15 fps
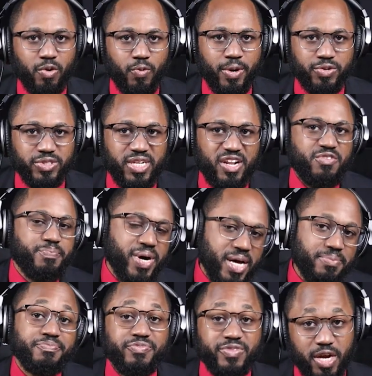Windows 11,
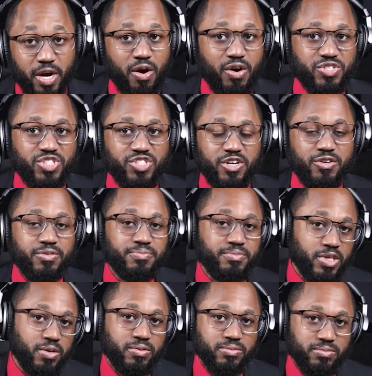but there are also,
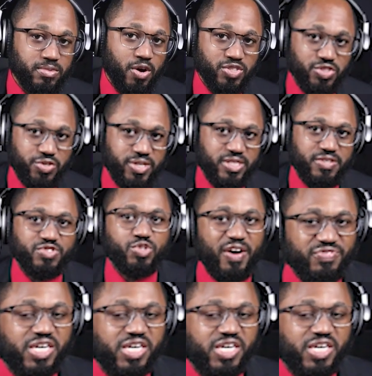alternatives. You have the